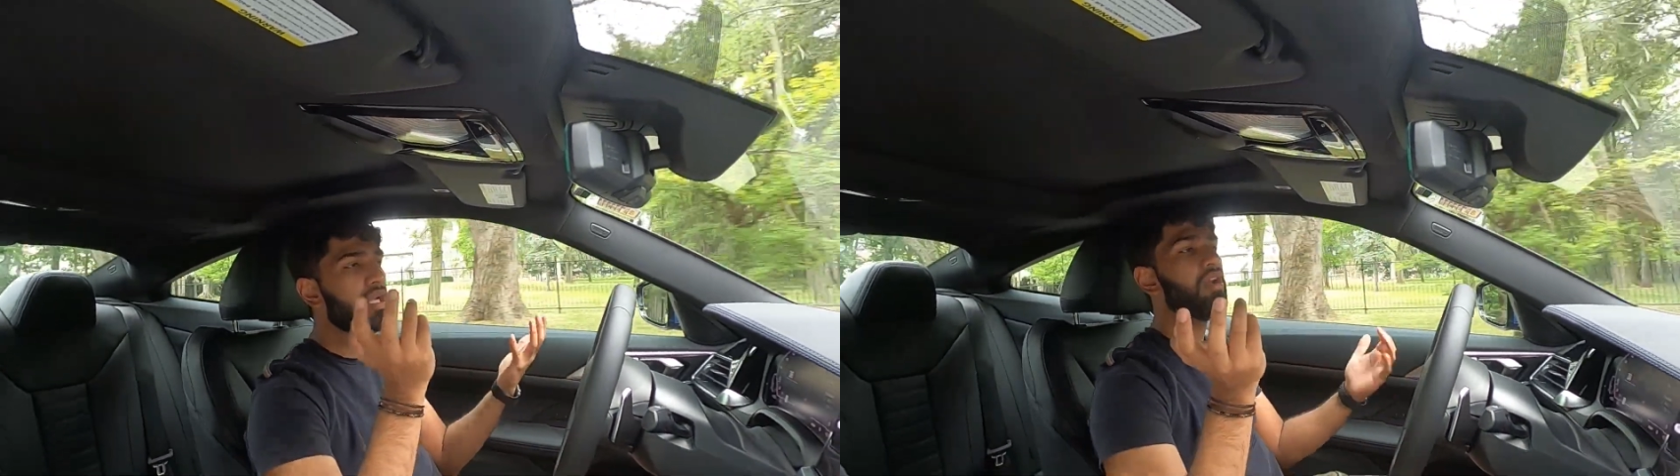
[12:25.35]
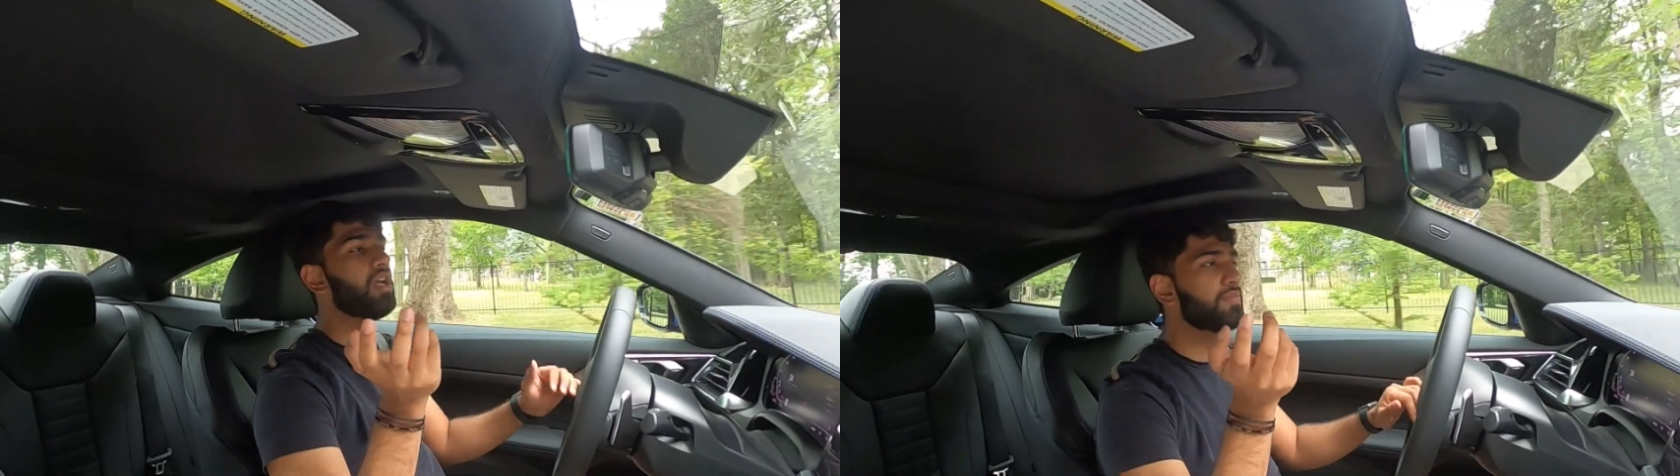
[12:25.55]

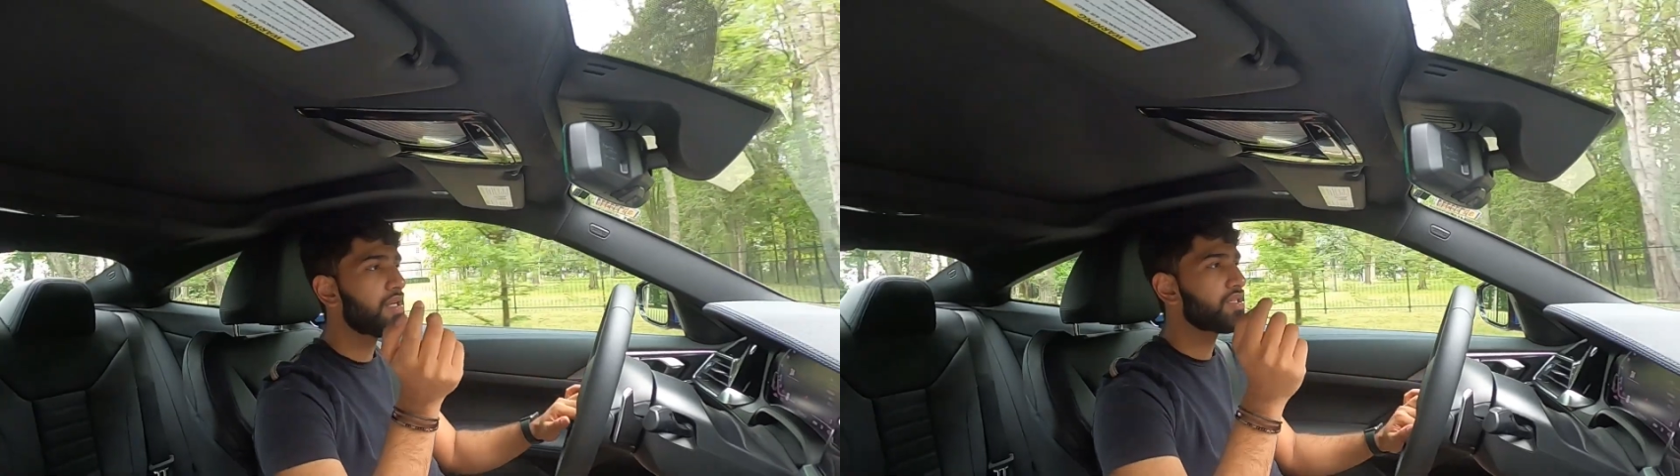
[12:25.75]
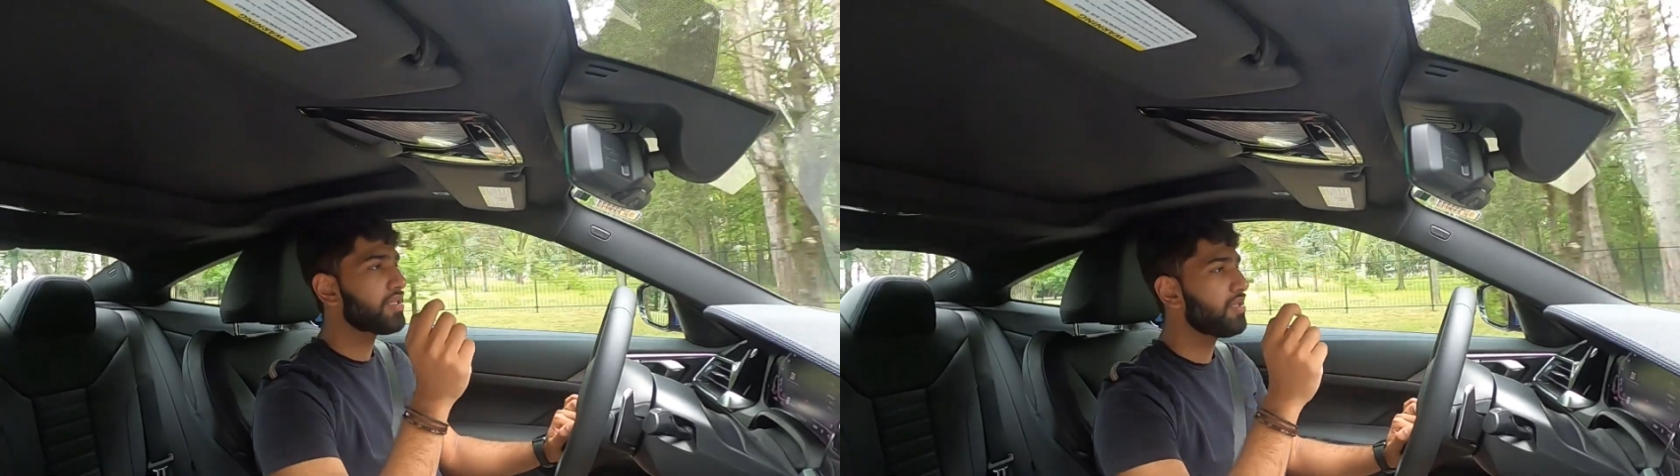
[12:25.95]
Not as
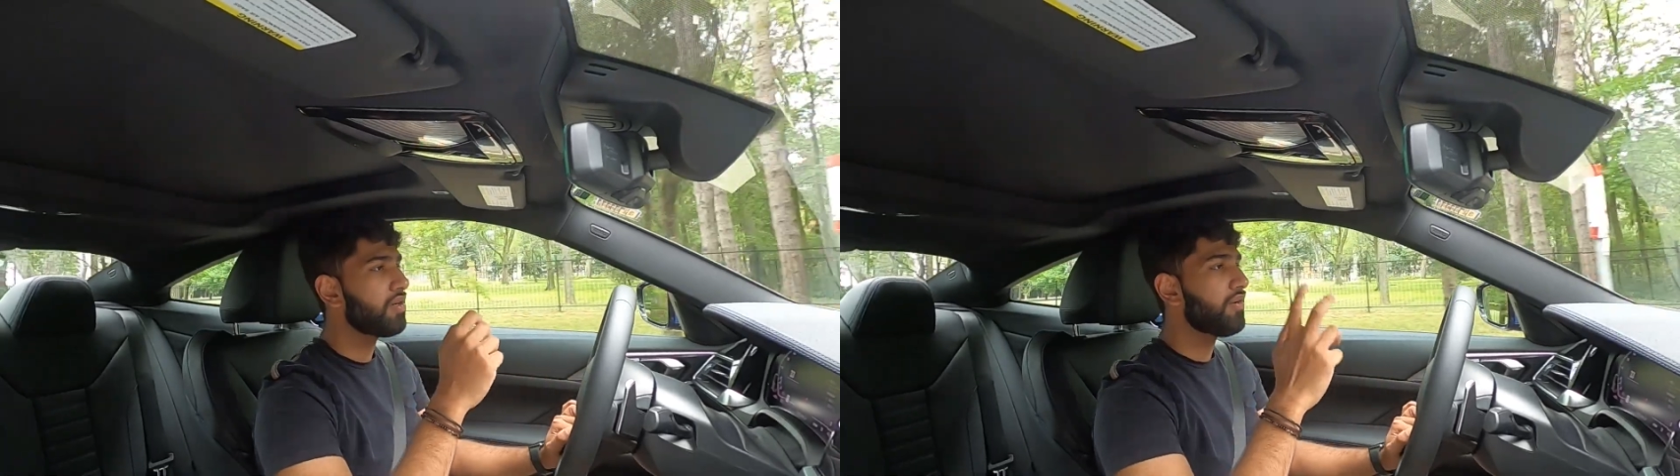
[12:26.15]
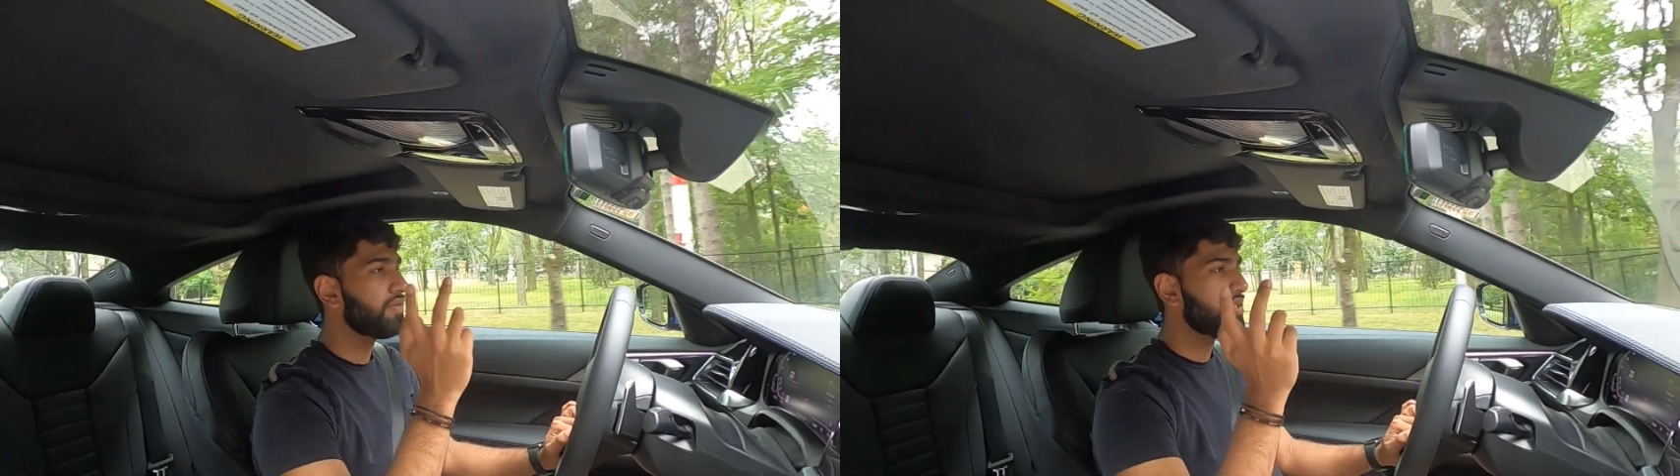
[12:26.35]
much as
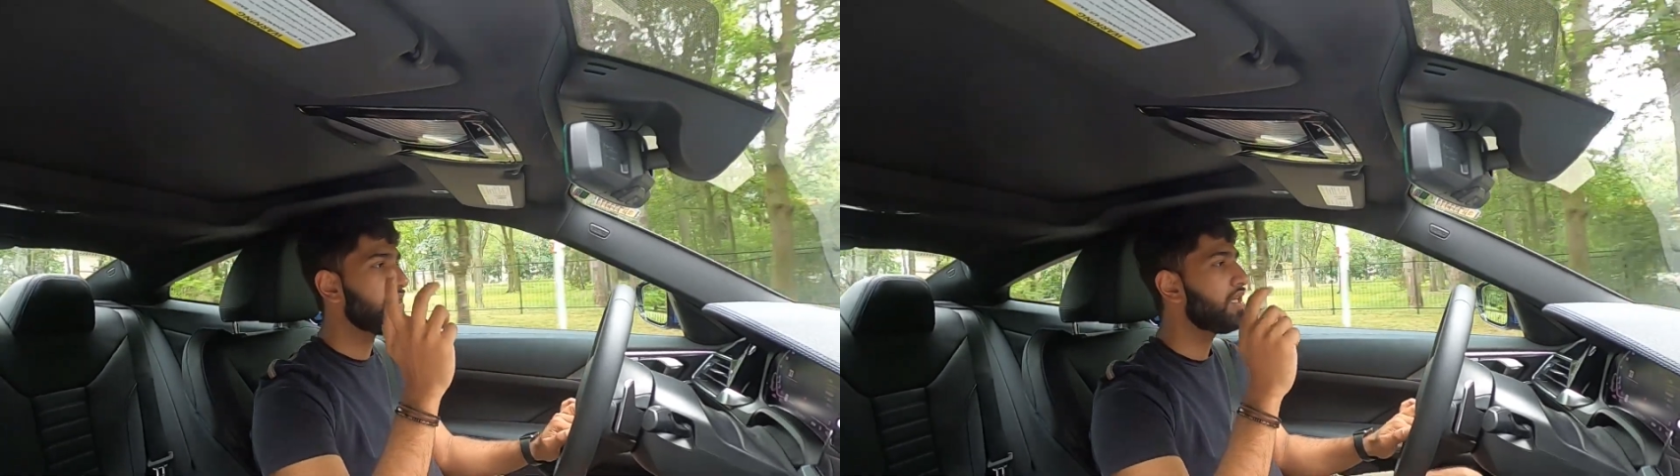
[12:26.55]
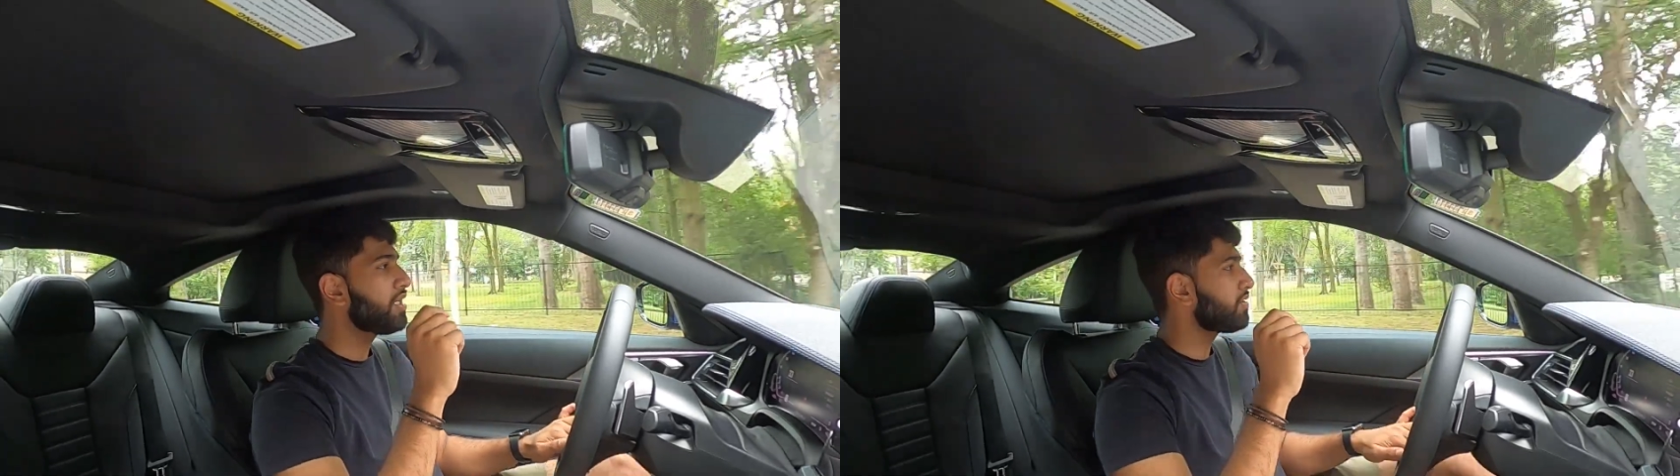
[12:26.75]
obviously